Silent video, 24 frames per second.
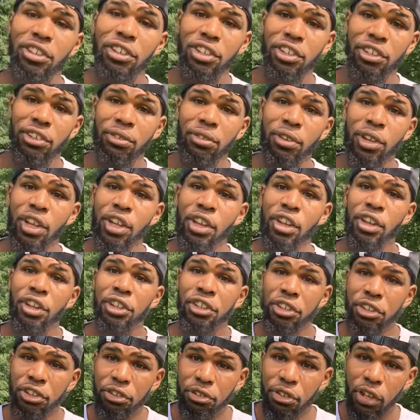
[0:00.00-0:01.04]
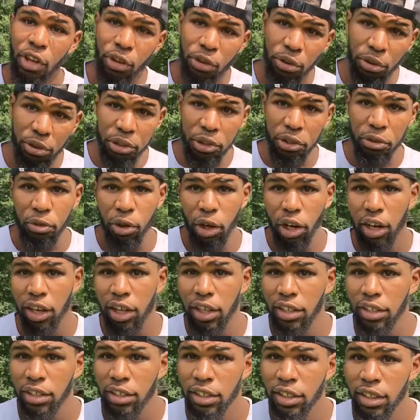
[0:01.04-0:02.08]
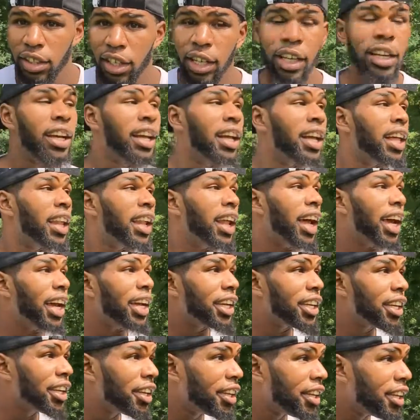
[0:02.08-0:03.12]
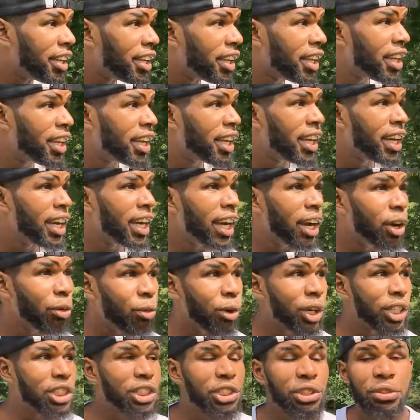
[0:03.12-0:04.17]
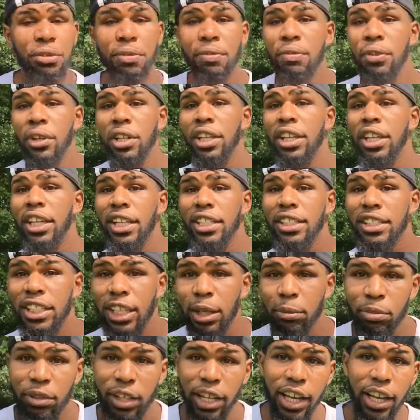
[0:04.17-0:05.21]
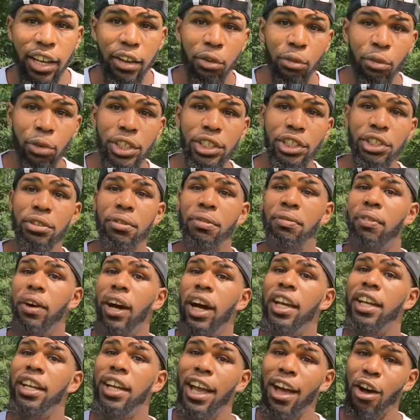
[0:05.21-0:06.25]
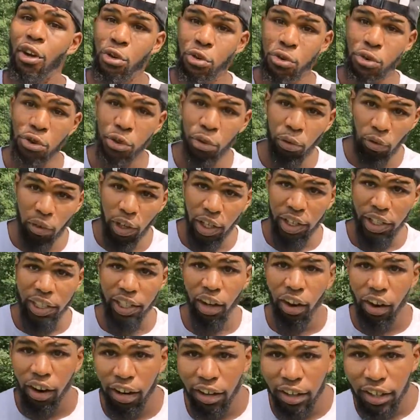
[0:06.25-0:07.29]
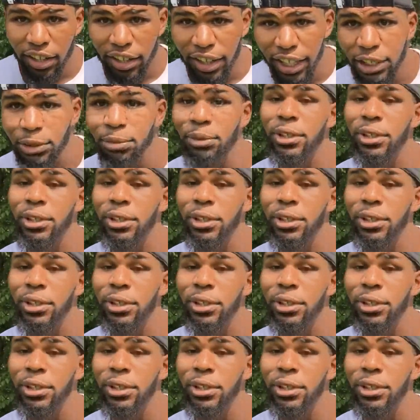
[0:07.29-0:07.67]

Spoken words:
you. You know who you are. Like, and once you fully accept that, once you find out who you really are, that's